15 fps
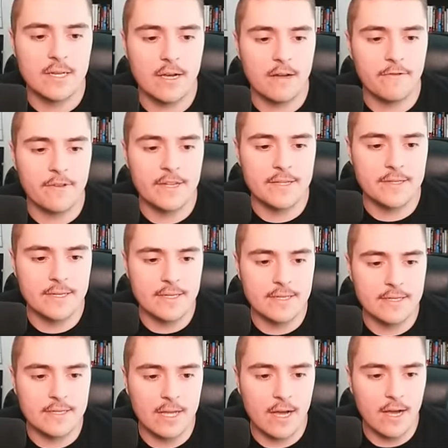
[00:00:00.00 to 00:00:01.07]
offense
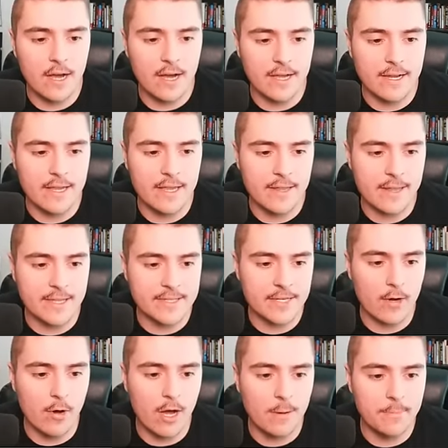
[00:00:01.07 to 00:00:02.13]
is hot, and let's
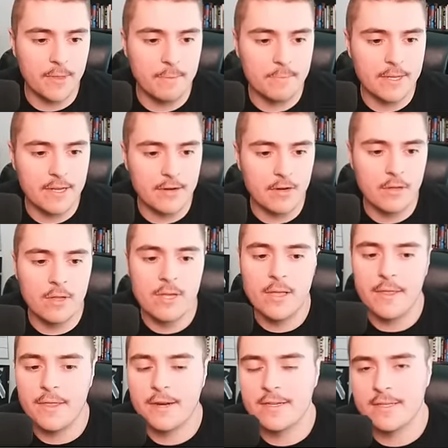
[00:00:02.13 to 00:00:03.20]
go up the middle.
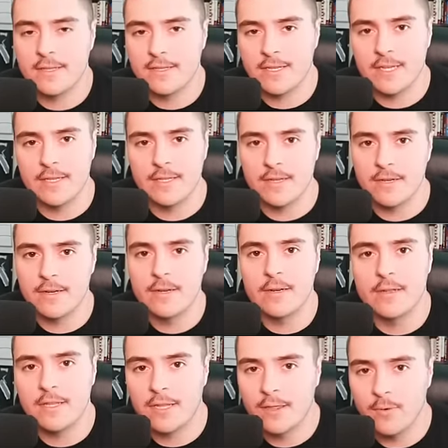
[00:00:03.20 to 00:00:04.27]
There's the senior
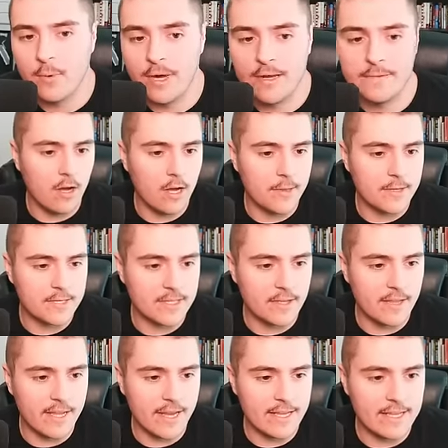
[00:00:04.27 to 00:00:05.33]
leading the way. On the
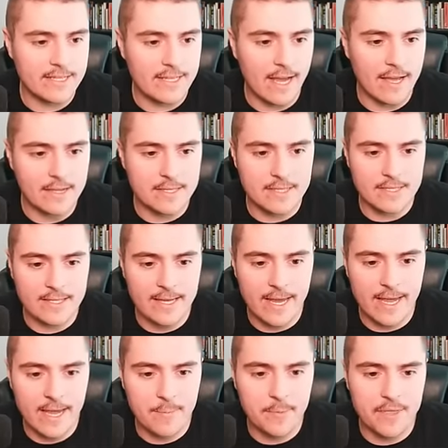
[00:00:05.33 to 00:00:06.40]
slant, he's got a
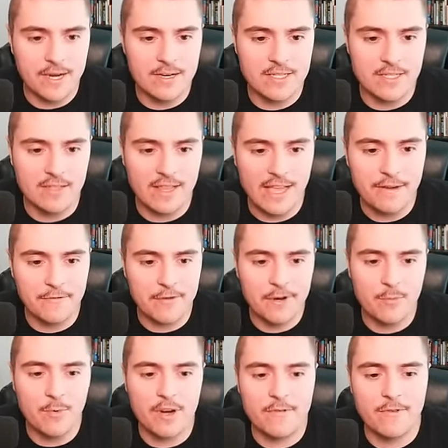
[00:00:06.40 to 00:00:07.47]
step. There's
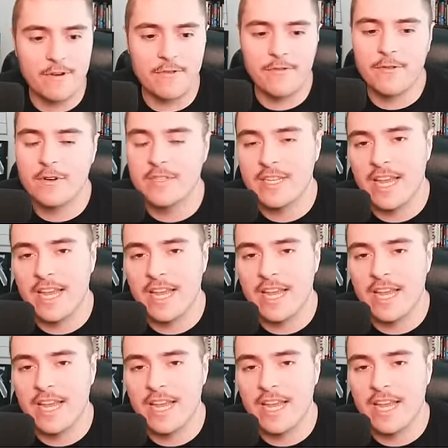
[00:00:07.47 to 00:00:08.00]
Leverett, one of our first